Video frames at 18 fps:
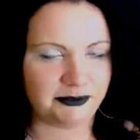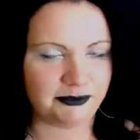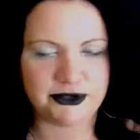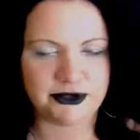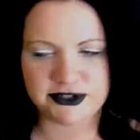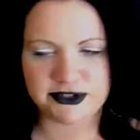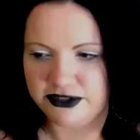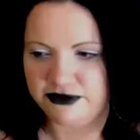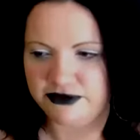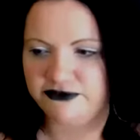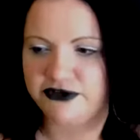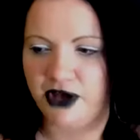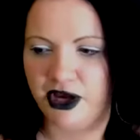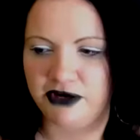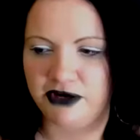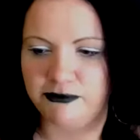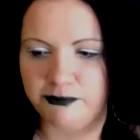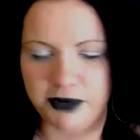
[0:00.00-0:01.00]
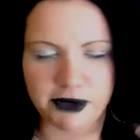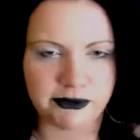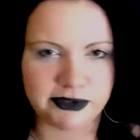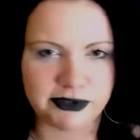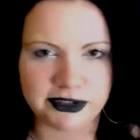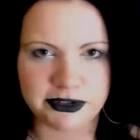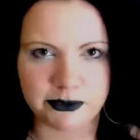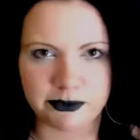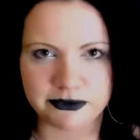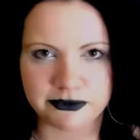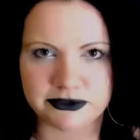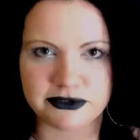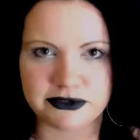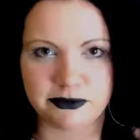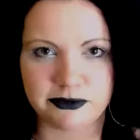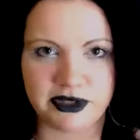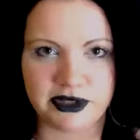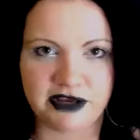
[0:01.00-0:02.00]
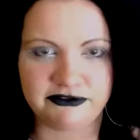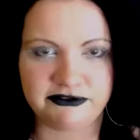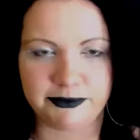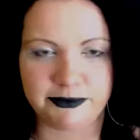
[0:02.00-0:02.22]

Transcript: preserved kind of bone in the woods or whatever.